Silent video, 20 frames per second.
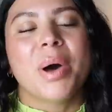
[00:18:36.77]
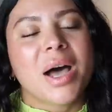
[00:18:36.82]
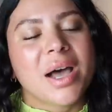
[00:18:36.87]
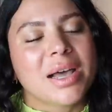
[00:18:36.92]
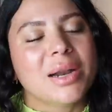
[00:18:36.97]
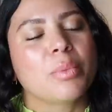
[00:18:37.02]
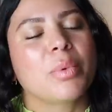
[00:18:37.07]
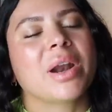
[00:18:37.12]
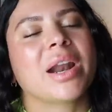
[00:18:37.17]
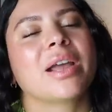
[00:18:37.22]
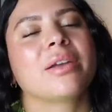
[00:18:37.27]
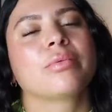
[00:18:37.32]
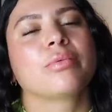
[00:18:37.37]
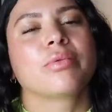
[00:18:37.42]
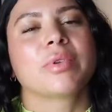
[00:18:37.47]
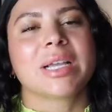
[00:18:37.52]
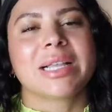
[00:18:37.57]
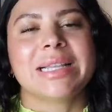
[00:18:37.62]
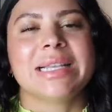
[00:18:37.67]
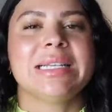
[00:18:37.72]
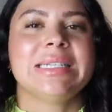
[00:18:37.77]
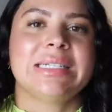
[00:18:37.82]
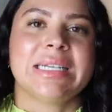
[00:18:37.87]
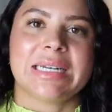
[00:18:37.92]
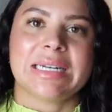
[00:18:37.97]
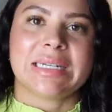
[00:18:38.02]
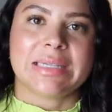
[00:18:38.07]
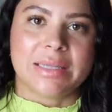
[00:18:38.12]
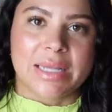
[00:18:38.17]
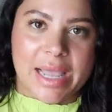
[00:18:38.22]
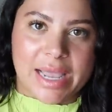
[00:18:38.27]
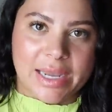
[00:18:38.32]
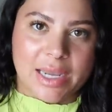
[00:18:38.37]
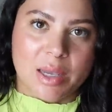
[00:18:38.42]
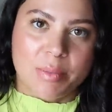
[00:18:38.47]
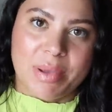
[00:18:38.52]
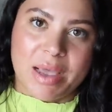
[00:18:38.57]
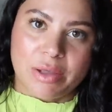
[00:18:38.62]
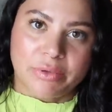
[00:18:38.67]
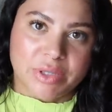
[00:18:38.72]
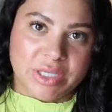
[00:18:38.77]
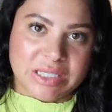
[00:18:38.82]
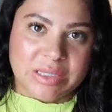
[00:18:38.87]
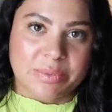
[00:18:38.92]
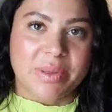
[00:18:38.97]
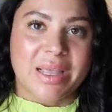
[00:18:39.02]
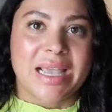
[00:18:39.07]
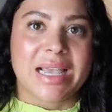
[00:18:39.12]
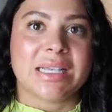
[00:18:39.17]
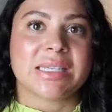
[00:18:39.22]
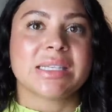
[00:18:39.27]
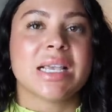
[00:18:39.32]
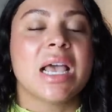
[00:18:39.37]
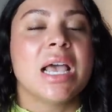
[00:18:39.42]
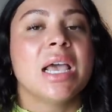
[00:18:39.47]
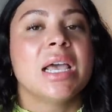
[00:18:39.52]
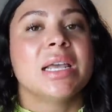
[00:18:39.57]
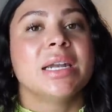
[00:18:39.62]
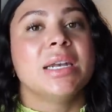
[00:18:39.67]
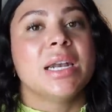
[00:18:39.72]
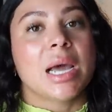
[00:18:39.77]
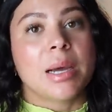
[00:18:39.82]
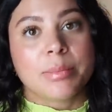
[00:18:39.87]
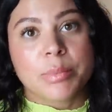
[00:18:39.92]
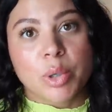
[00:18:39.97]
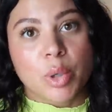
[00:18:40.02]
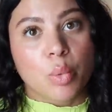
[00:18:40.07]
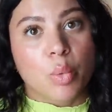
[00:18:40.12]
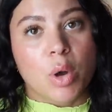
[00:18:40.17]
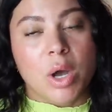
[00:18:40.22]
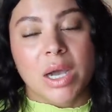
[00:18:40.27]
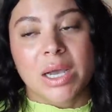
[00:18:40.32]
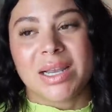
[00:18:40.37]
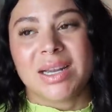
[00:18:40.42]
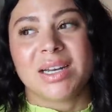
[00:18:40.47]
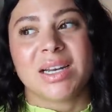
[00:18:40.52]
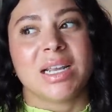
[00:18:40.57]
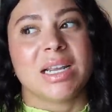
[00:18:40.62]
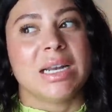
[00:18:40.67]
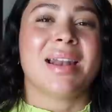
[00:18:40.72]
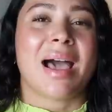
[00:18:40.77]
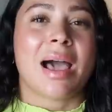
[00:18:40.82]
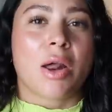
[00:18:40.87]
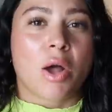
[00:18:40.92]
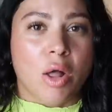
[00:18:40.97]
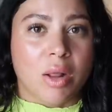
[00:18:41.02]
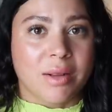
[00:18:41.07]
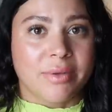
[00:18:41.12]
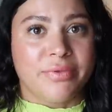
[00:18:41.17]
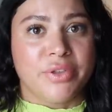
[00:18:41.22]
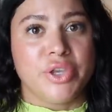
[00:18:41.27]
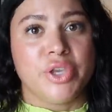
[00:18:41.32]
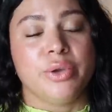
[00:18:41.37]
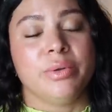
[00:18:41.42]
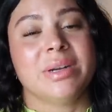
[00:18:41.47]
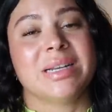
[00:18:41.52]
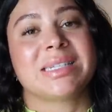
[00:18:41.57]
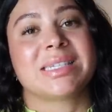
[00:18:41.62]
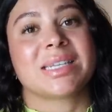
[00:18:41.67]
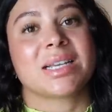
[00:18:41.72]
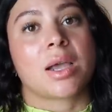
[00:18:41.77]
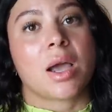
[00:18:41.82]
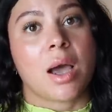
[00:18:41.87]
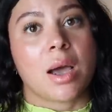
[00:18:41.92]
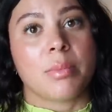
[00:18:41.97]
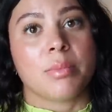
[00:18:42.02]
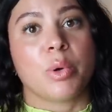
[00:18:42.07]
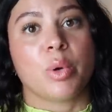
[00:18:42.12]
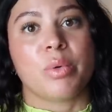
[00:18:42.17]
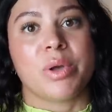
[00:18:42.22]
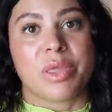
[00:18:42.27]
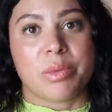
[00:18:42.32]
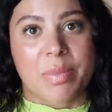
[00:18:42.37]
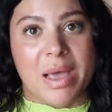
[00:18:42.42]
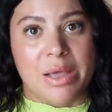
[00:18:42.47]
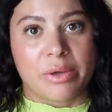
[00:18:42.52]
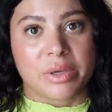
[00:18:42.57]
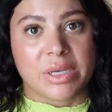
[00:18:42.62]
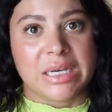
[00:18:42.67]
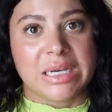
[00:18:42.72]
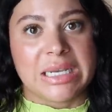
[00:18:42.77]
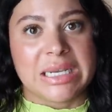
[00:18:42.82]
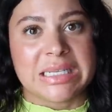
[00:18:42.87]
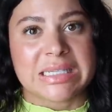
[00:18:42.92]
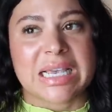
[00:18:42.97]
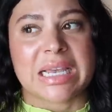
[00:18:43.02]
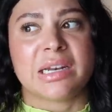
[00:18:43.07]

But what I really didn't like about this place, number one, not all of the units come with balconies.